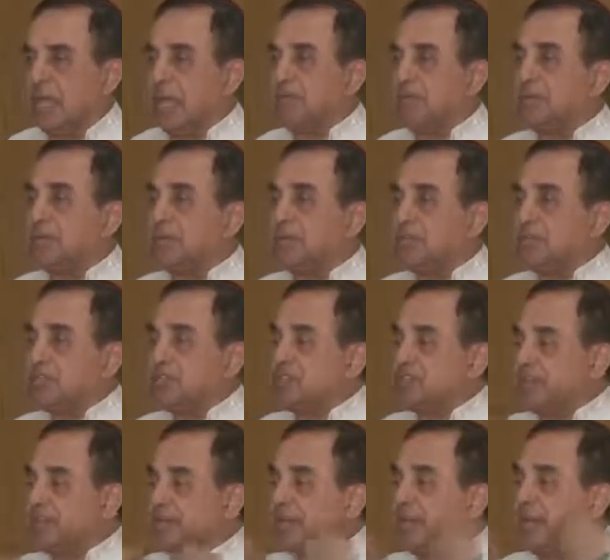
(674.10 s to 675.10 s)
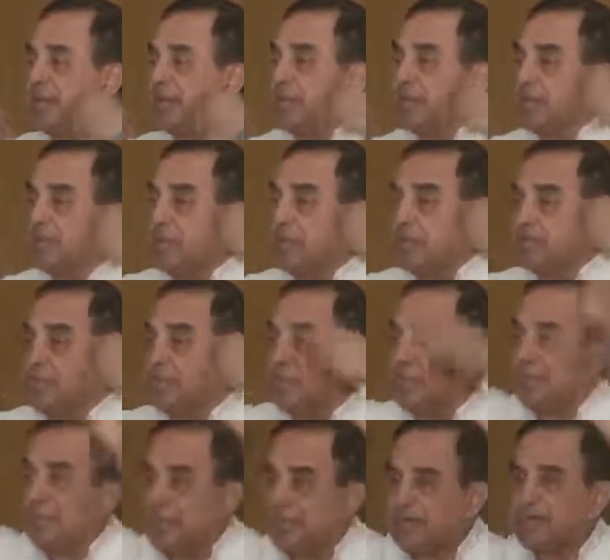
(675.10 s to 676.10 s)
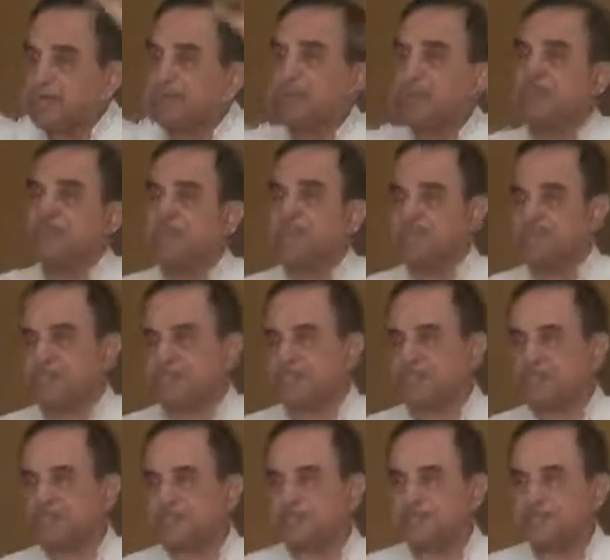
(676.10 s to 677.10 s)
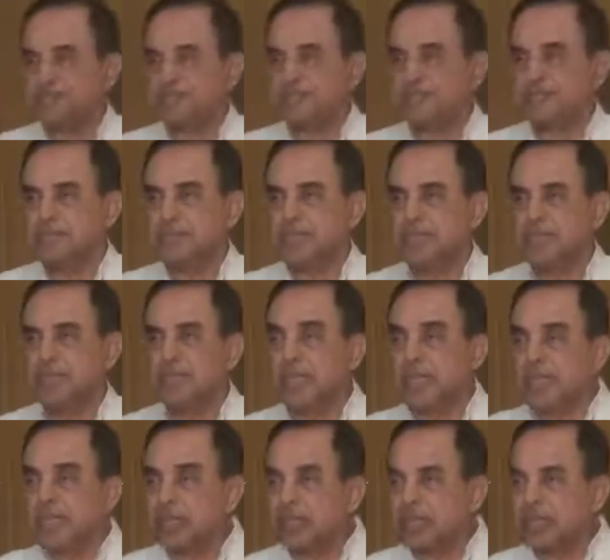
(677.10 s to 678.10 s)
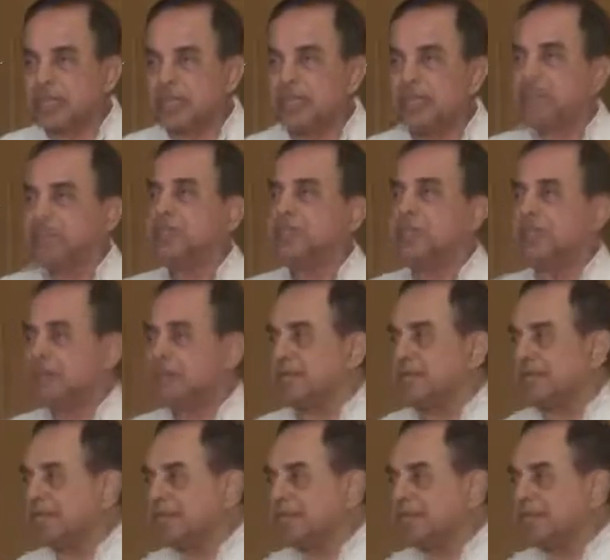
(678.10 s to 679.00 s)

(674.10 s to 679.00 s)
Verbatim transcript: And the British declared them as independent countries, including Kashmir.